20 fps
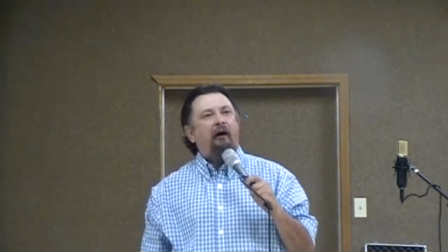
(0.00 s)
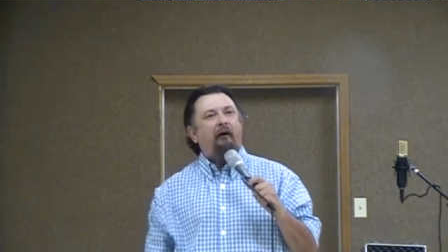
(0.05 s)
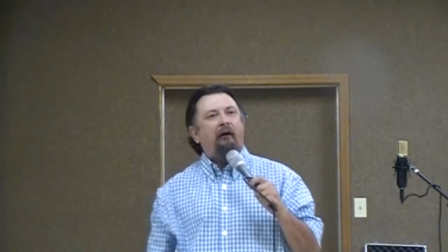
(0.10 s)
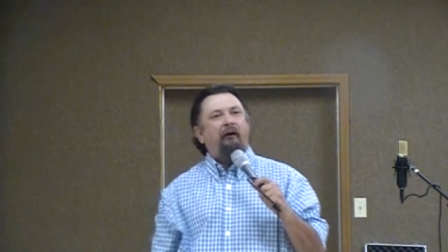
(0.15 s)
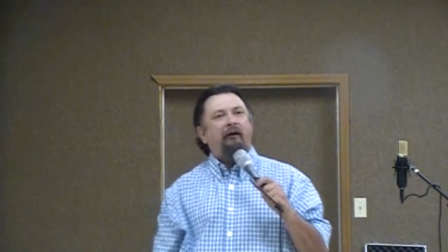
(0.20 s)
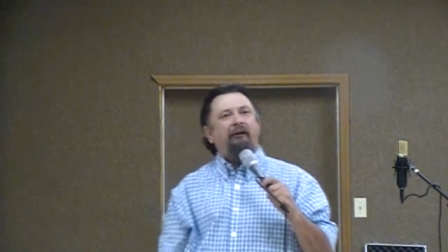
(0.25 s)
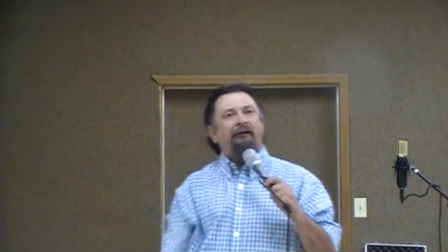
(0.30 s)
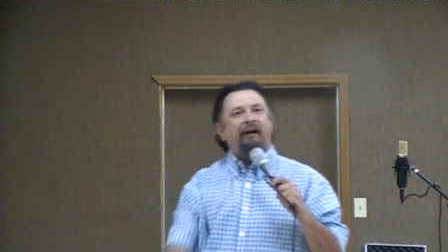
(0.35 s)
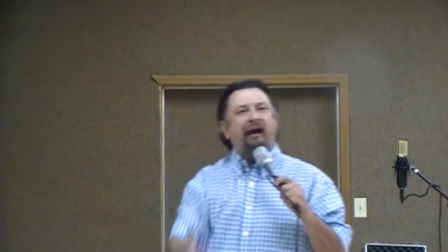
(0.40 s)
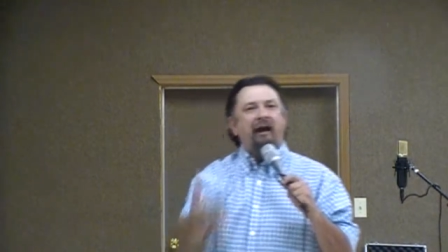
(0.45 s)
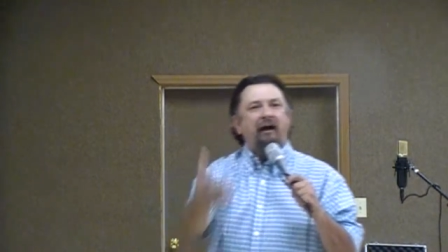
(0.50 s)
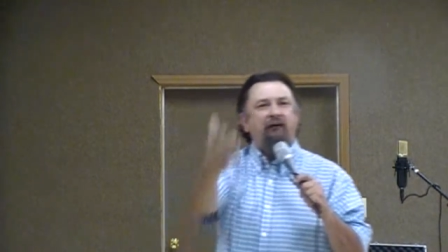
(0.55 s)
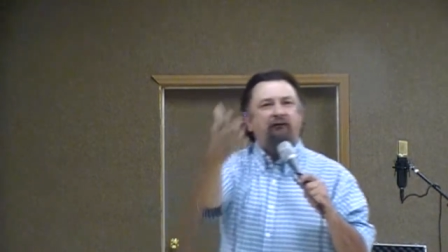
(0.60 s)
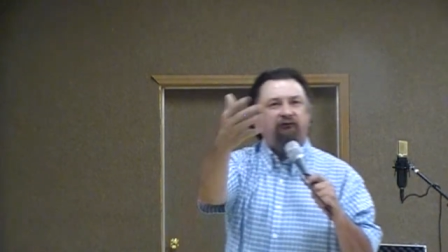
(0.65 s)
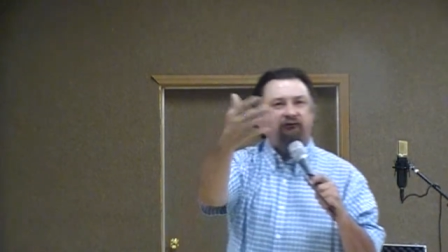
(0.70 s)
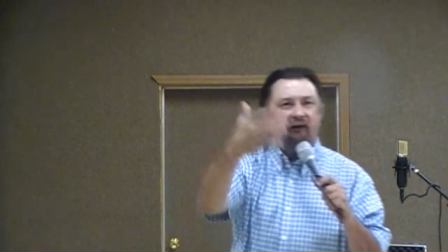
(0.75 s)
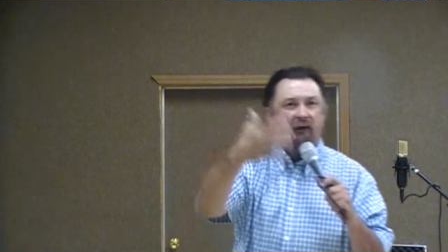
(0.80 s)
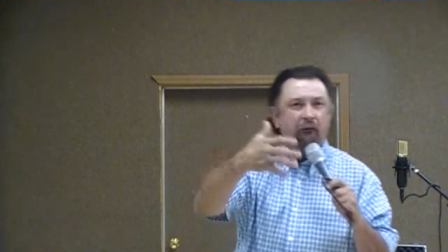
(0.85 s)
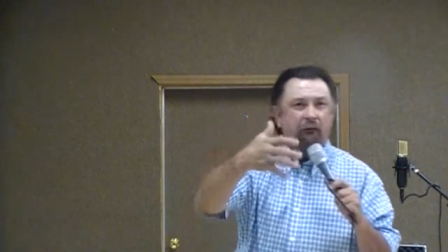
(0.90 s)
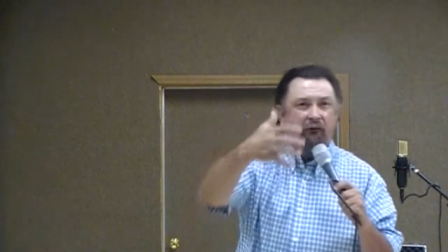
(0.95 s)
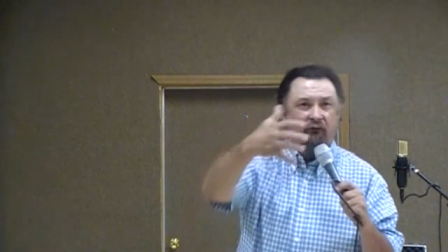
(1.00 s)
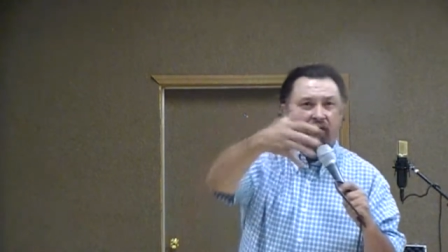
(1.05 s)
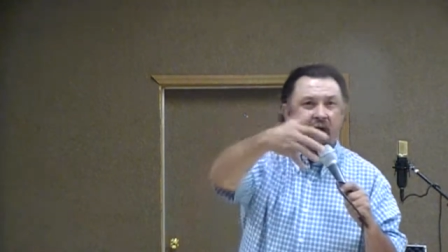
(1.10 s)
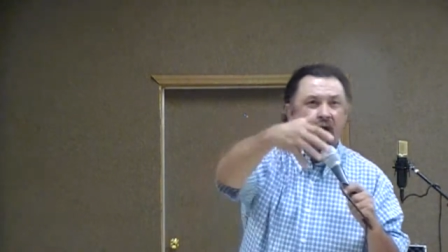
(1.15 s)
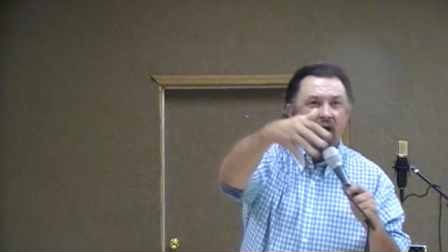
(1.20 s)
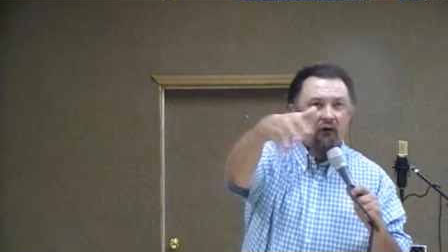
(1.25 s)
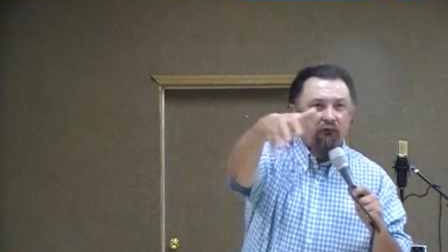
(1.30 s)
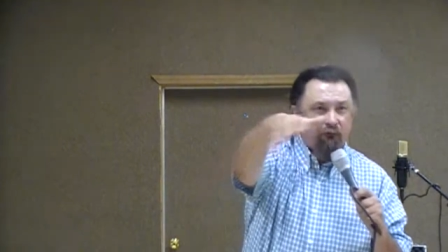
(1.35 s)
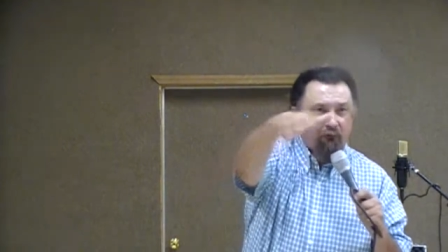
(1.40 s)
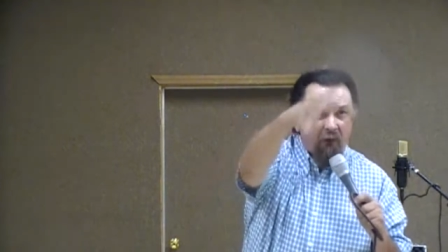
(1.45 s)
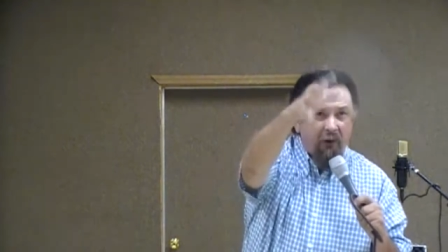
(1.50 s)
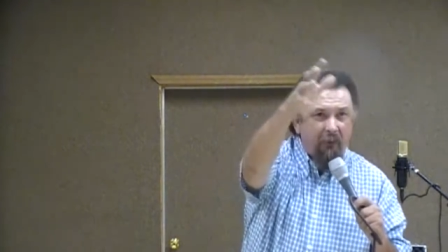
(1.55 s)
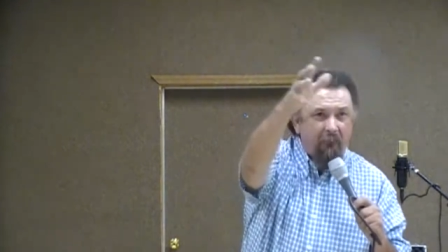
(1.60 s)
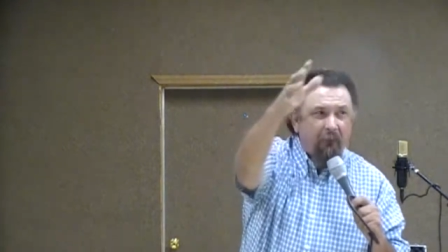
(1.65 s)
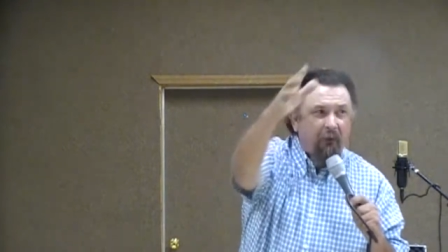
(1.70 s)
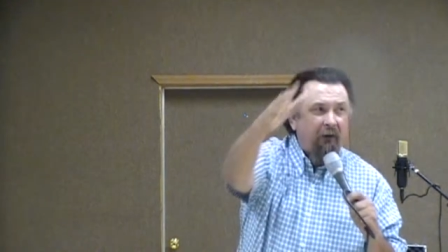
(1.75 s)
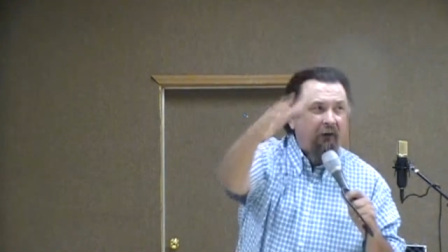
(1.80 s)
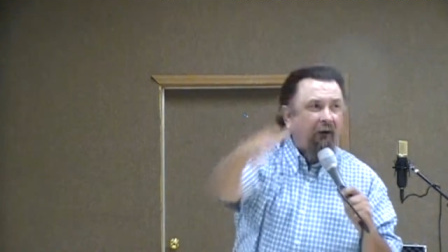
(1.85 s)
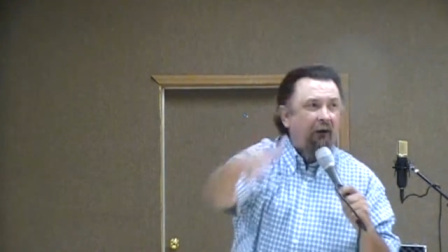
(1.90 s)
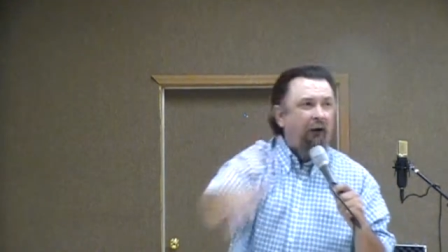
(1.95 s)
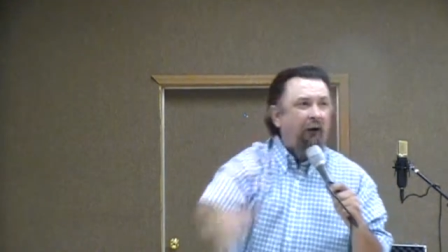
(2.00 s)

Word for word: her. And now she was dribbling